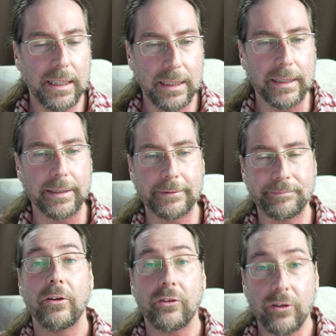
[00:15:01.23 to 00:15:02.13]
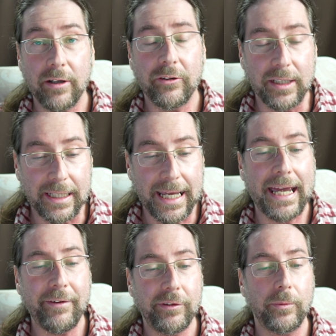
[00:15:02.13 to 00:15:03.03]
heated. Charging.
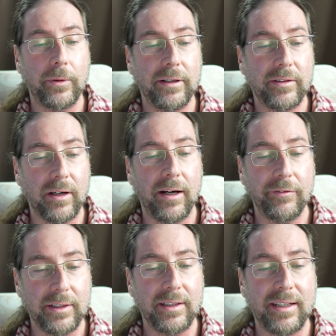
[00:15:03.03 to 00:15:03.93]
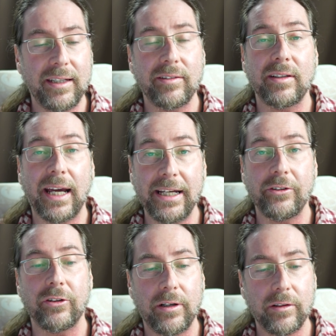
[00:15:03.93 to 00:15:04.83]
Afterwards, after the test, I
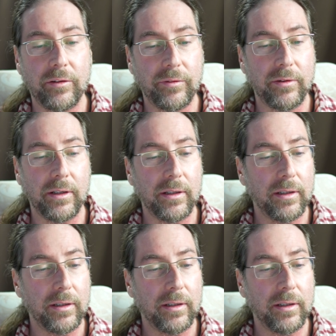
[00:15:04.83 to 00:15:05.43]
charged